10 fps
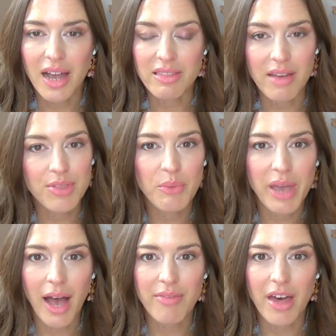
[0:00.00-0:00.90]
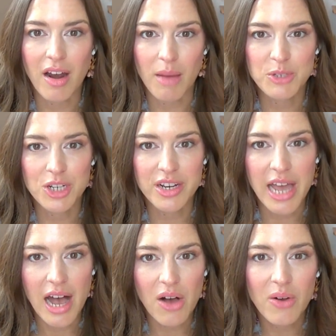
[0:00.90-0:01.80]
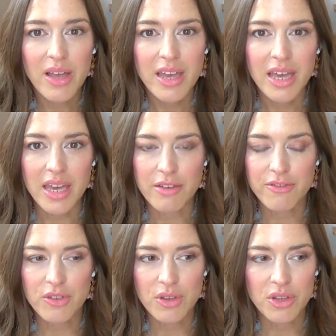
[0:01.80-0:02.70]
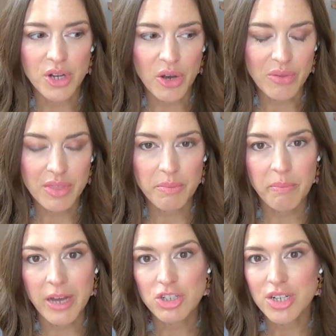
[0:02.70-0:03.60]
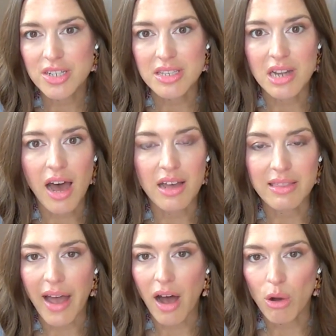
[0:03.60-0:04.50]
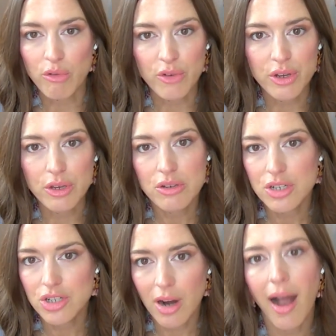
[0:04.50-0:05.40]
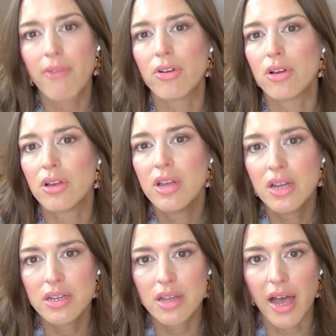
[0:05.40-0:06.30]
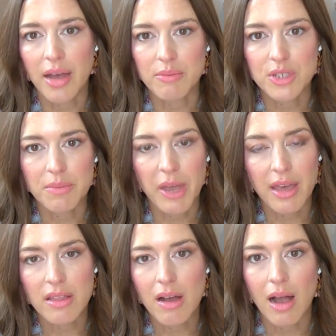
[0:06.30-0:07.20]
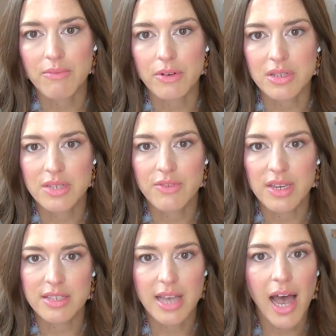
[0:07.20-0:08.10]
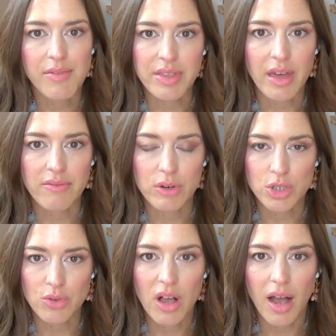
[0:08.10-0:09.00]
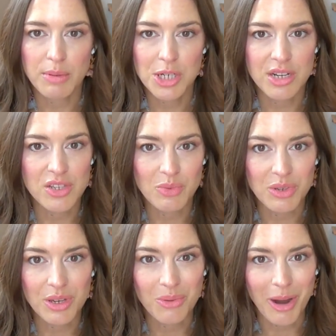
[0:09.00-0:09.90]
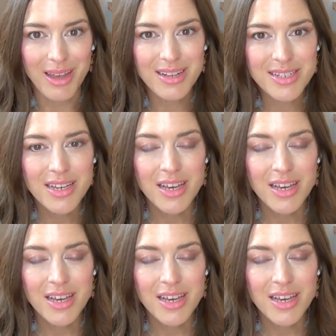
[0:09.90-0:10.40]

I love that we have that option now. If, budget does not allow for you to travel to pay the conference fees, having that virtual option is really great.